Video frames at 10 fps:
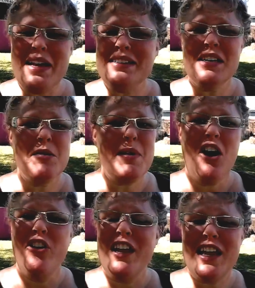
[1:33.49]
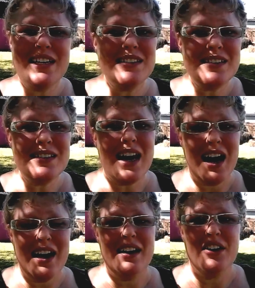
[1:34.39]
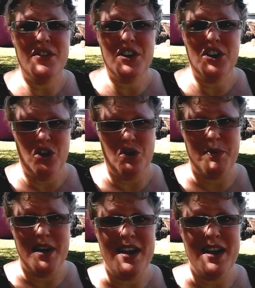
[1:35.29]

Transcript: It's gonna be on the inside of the coop